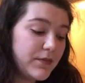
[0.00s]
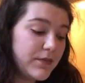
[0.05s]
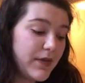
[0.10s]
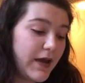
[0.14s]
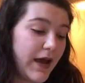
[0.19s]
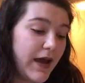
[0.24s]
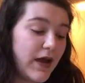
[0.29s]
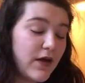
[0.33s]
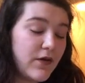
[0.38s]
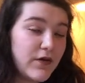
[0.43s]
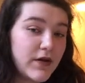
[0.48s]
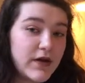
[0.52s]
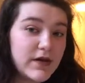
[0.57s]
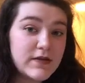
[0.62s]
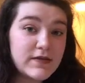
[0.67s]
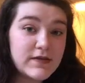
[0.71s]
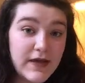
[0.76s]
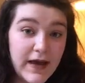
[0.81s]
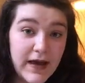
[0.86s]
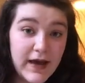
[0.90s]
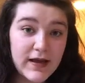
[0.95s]
how
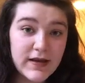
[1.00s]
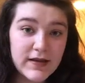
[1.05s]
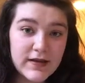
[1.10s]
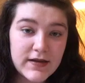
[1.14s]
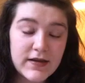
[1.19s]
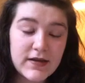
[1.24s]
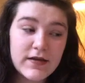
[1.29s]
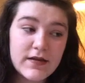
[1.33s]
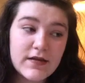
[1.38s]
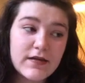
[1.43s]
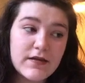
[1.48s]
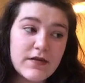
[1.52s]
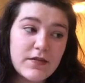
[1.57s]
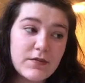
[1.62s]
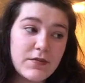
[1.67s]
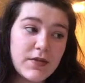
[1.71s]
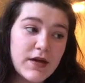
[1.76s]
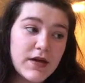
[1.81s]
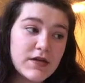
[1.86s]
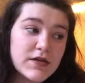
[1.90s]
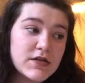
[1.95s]
exactly the
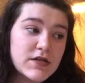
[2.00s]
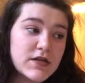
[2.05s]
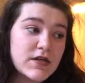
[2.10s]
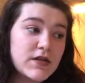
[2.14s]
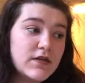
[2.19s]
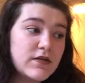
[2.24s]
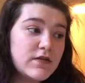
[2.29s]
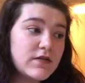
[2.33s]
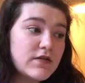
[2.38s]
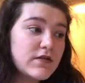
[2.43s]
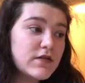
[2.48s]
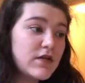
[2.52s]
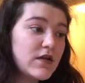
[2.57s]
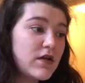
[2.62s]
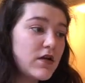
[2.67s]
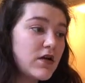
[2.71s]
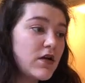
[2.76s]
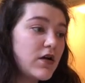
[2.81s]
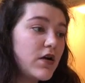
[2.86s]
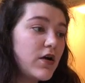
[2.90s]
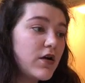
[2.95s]
patients
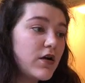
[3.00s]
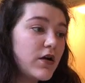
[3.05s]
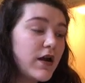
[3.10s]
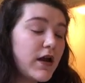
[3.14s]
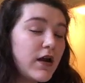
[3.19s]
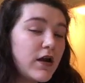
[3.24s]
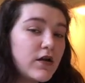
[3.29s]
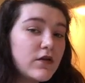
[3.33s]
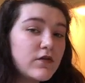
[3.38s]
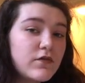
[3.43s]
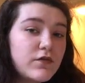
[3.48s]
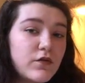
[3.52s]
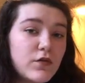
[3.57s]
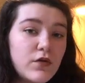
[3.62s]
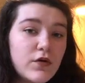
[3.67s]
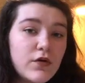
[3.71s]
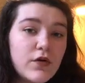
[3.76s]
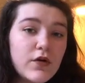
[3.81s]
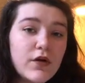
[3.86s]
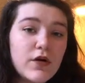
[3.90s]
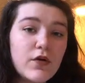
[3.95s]
are cared
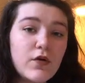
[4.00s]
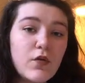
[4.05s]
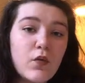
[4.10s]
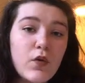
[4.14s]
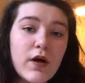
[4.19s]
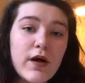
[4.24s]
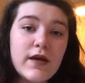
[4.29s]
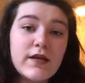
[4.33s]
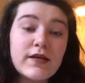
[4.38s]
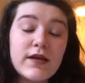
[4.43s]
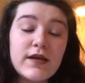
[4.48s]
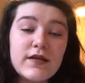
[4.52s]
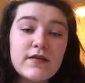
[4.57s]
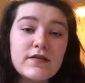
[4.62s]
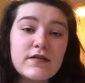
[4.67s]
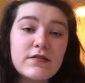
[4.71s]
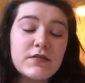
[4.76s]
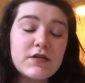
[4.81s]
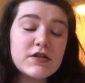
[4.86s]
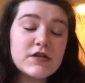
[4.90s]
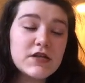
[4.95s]
for, what needs
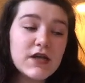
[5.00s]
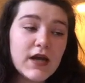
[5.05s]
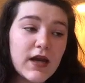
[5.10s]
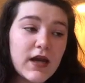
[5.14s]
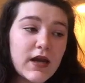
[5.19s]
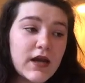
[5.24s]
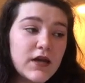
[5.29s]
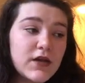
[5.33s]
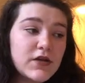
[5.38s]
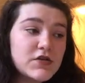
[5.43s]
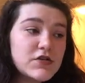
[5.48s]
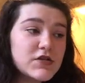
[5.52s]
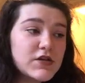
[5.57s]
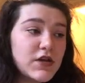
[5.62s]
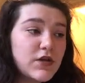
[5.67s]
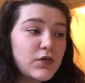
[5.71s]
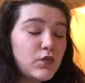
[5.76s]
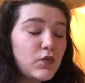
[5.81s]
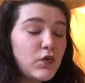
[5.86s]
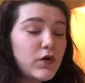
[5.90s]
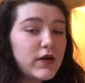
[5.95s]
to be changed,
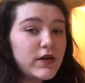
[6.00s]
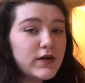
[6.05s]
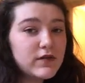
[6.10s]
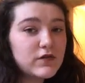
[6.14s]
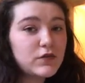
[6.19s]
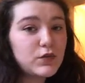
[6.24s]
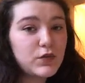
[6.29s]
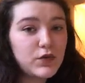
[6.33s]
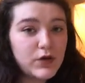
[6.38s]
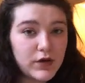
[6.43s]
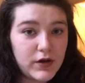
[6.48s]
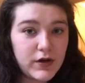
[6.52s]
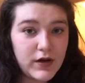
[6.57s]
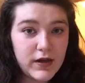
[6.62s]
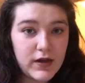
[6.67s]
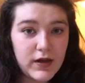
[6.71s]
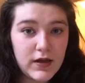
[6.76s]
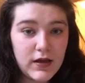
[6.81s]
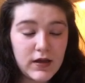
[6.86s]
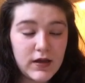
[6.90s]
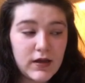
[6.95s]
and what is
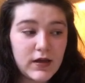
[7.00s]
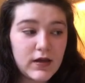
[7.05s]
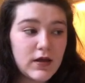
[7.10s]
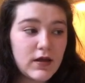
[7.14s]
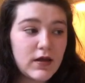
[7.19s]
working.